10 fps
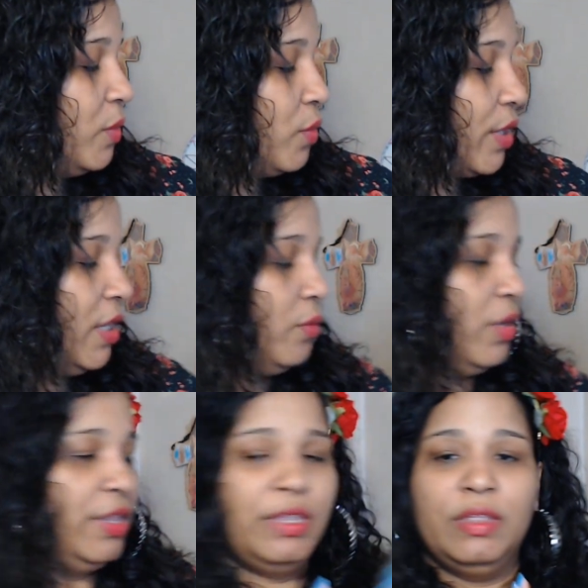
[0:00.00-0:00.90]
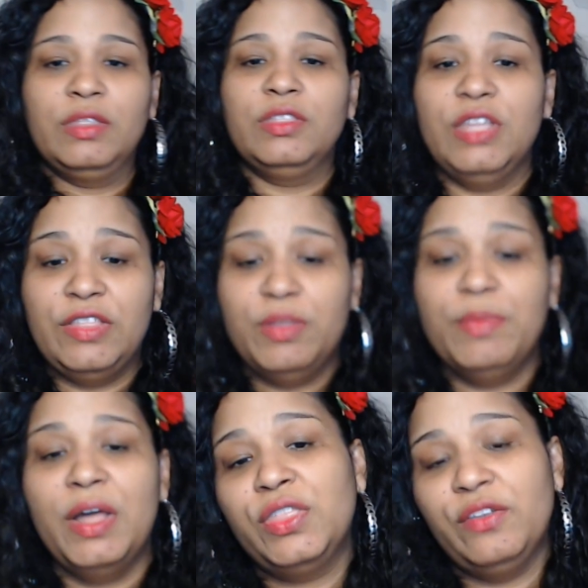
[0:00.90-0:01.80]
working with in the
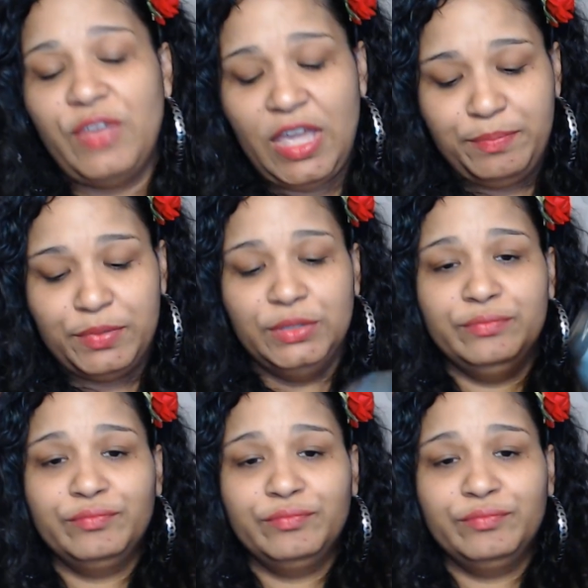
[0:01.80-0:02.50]
month of April,